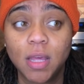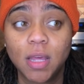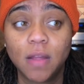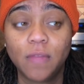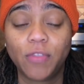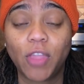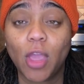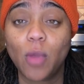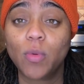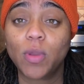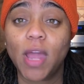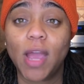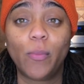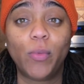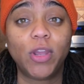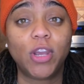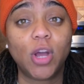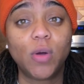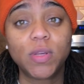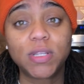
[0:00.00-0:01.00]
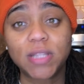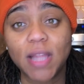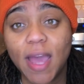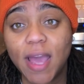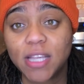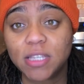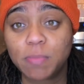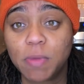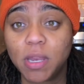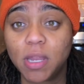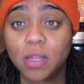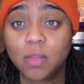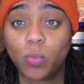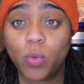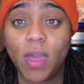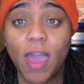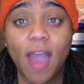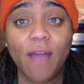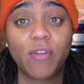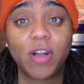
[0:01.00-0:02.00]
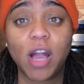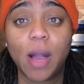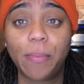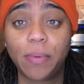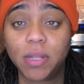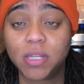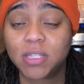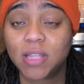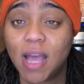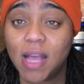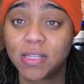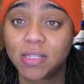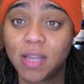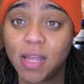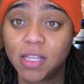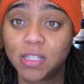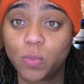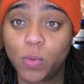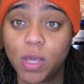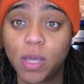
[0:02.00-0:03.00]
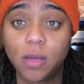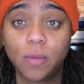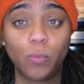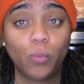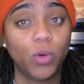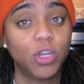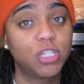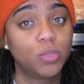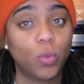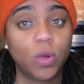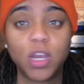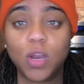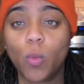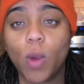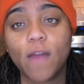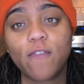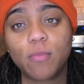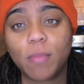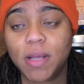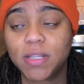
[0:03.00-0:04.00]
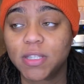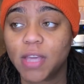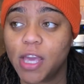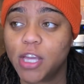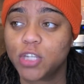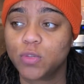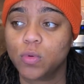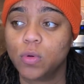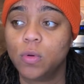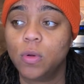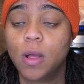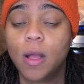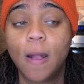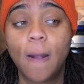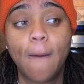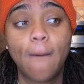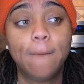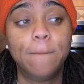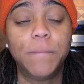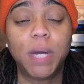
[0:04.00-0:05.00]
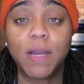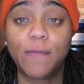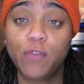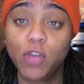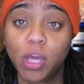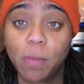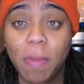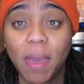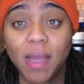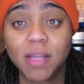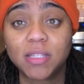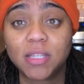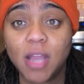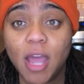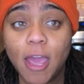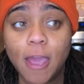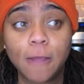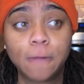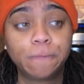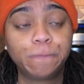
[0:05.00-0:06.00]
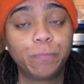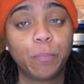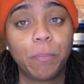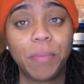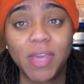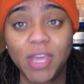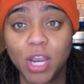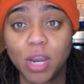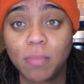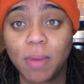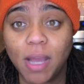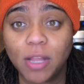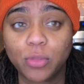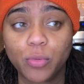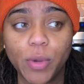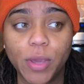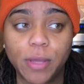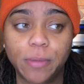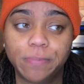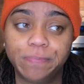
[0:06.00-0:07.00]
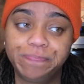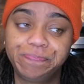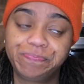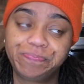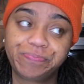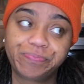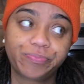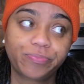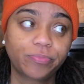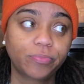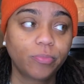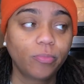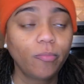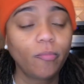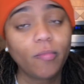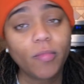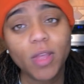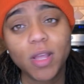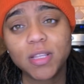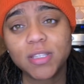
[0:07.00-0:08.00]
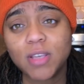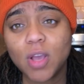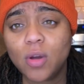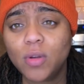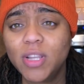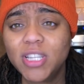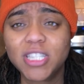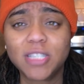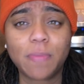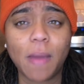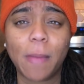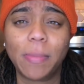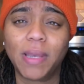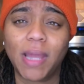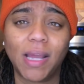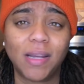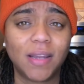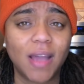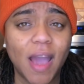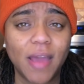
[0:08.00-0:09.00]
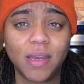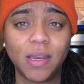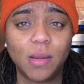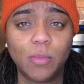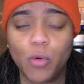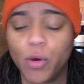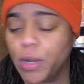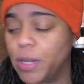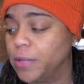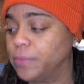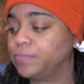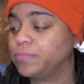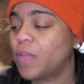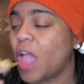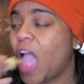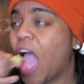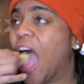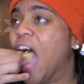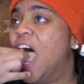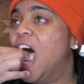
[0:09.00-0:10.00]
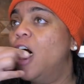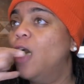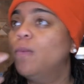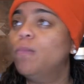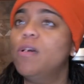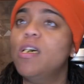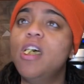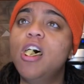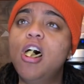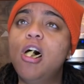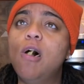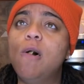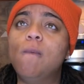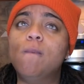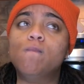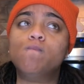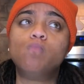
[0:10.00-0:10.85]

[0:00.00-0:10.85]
They were like, we know it's last minute. We have a couple of slots next week, which wouldn't have worked for my schedule, but if you can make it today, be here by 3. So this is probably like 9 in the morning. I